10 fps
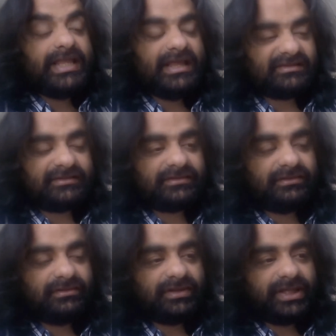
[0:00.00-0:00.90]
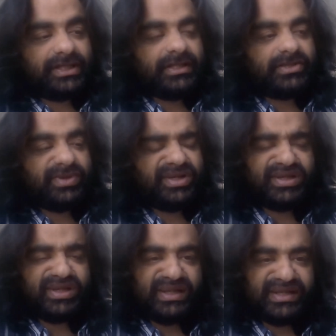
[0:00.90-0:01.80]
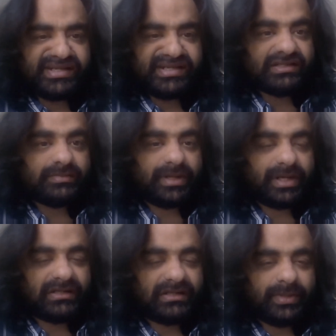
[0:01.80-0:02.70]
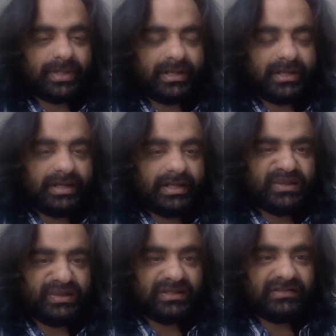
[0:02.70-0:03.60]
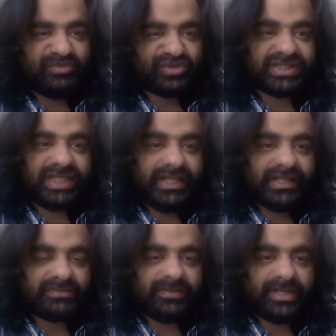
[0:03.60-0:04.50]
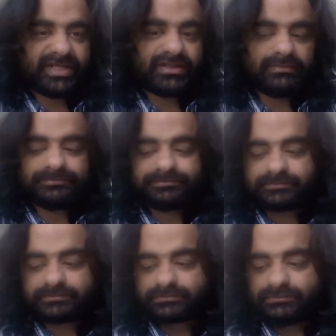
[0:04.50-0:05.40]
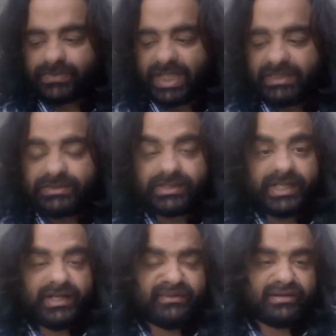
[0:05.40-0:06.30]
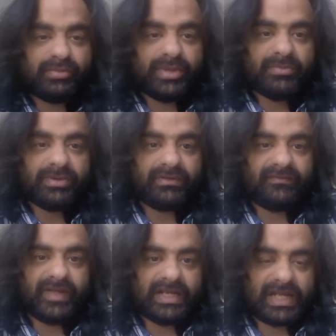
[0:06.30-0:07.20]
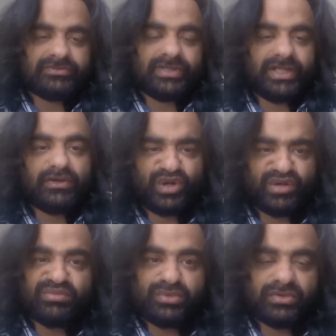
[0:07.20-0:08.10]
Yes. So 20 nations participated in this MOSAiC expedition. 300 people were actually on